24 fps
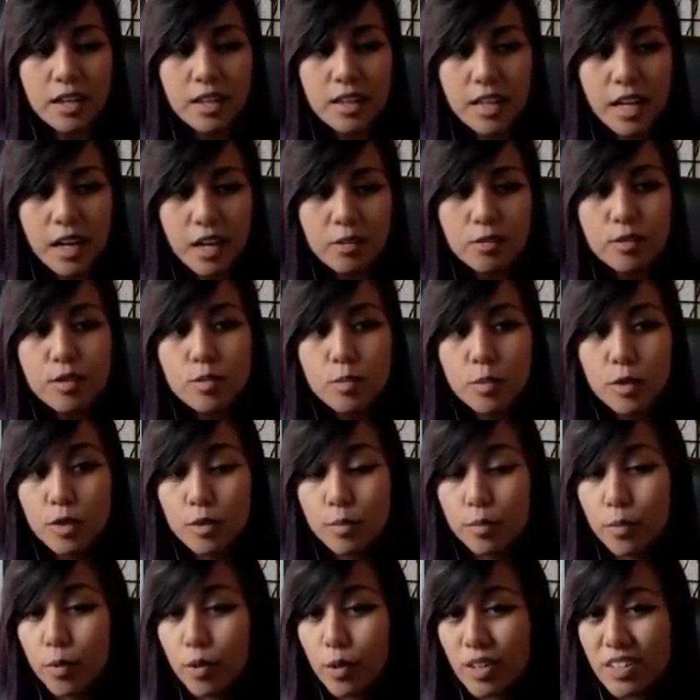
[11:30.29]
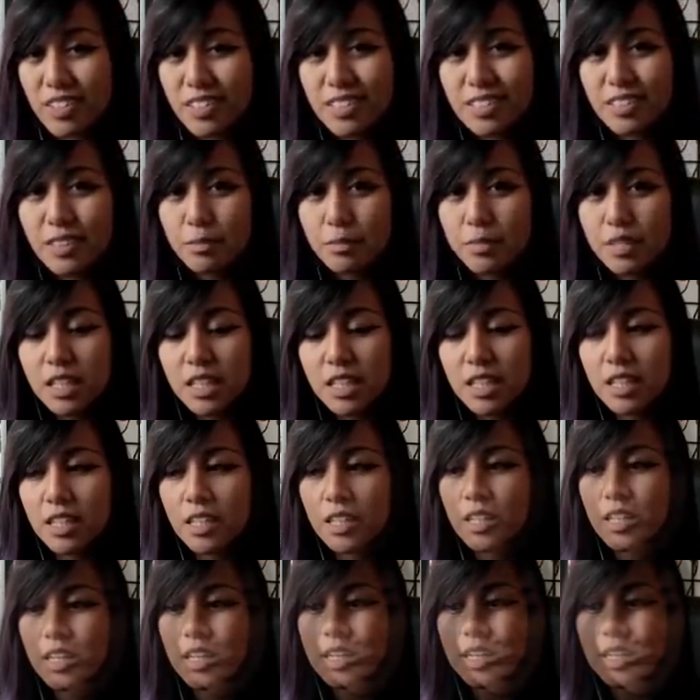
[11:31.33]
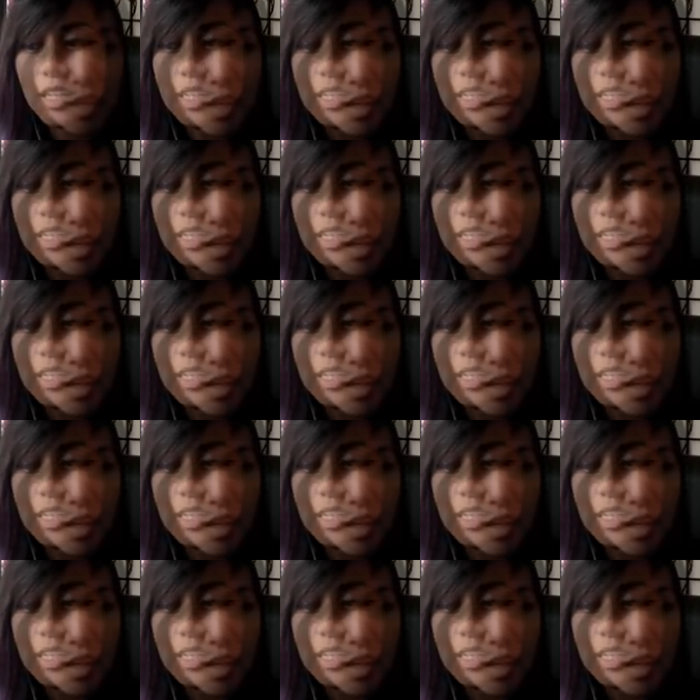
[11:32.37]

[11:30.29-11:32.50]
and that was more important to me.